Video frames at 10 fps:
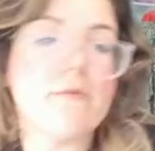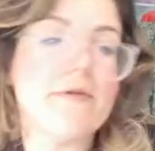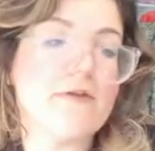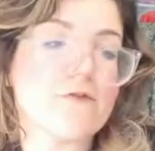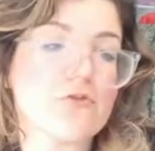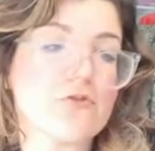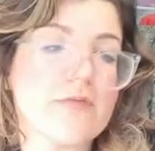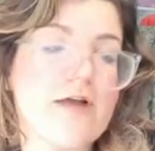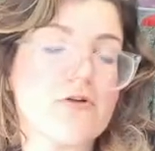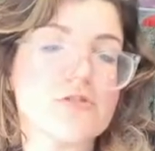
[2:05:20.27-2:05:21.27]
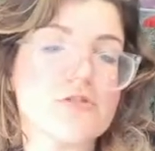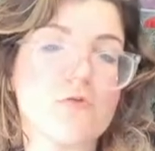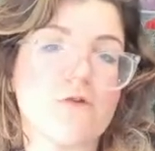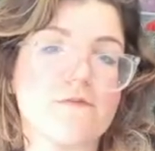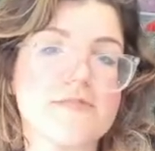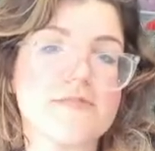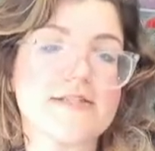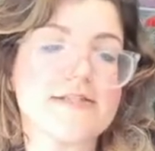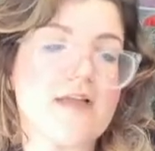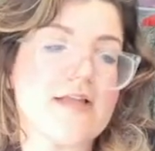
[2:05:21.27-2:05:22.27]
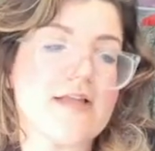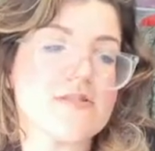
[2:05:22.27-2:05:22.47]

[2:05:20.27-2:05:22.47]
here for 3 hours tomorrow from 6 to 9.